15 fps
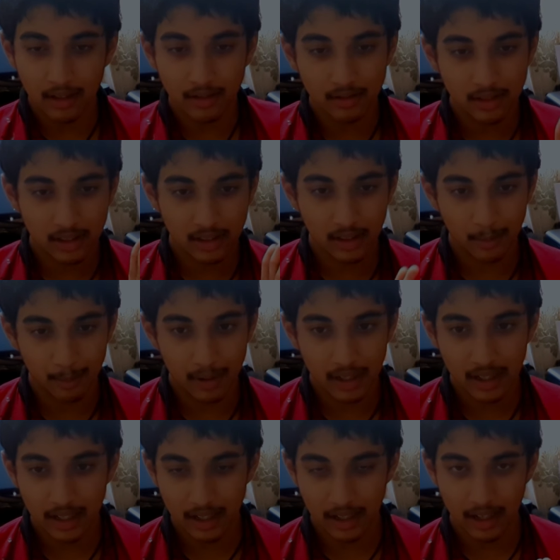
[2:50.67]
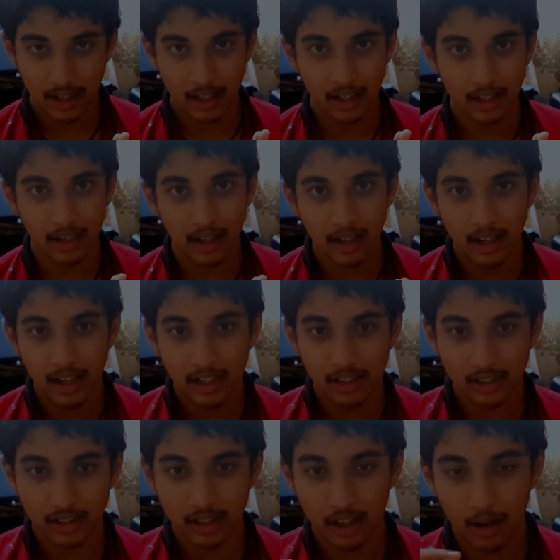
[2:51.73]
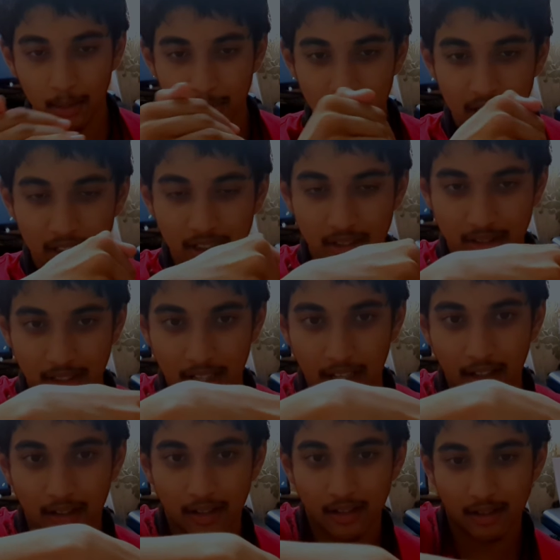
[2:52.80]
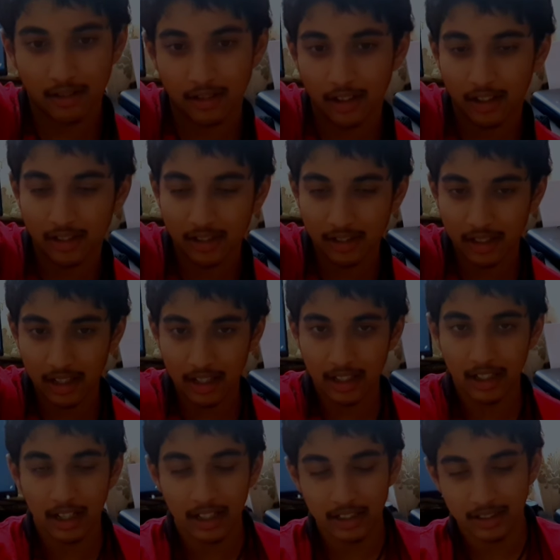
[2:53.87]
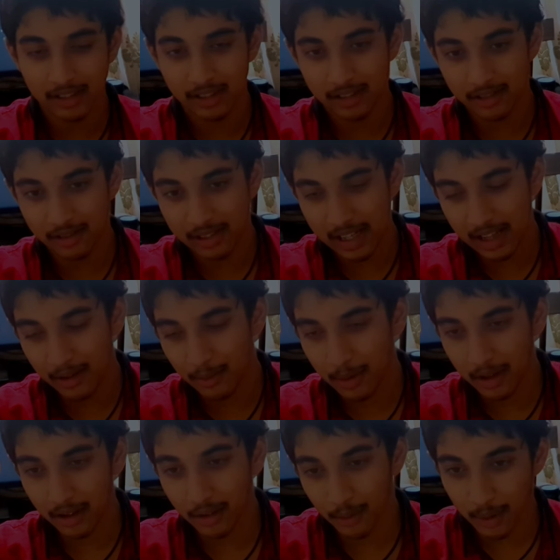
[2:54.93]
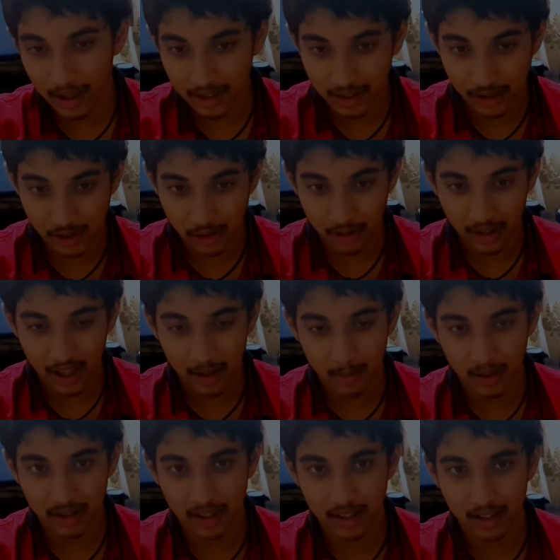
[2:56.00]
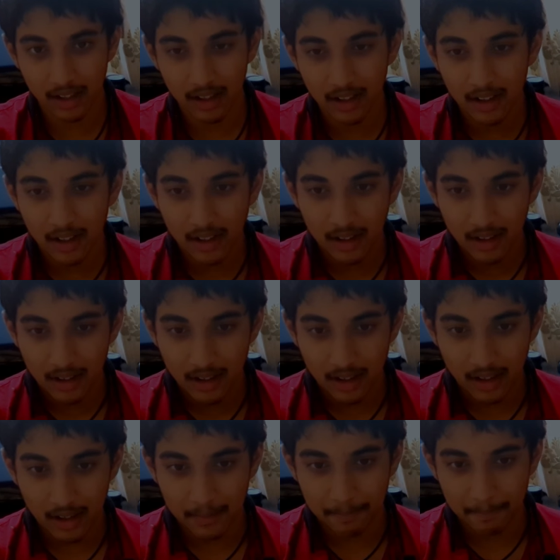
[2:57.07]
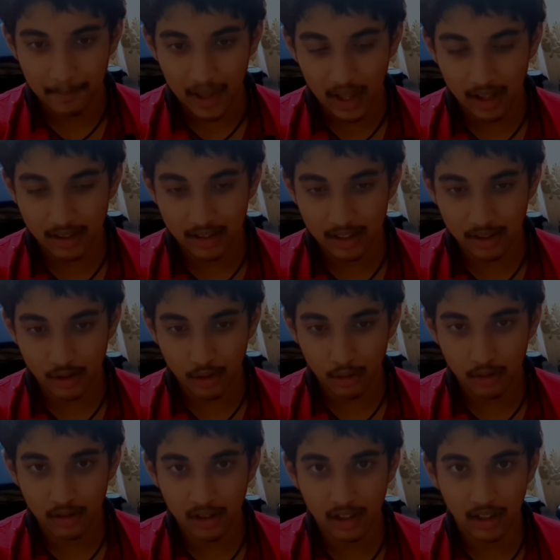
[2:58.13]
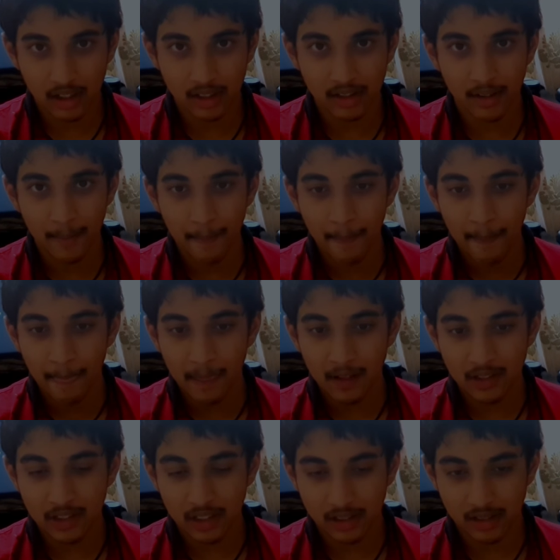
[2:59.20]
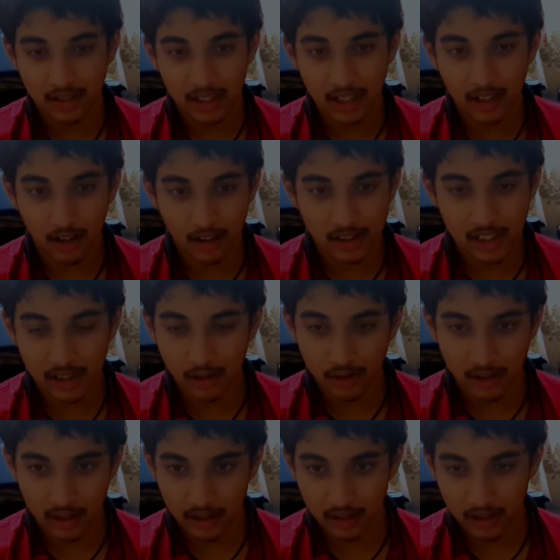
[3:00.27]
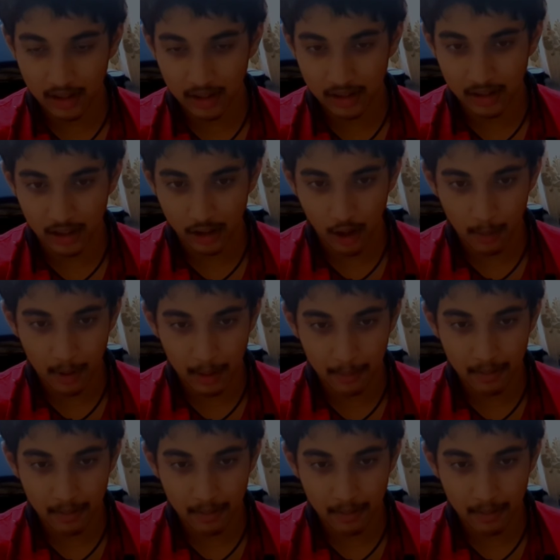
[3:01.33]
this is a building, and he just comes and he just like crushes it. It's really weird the way they show that, but then I guess that's cool because you just see Godzilla using his atomic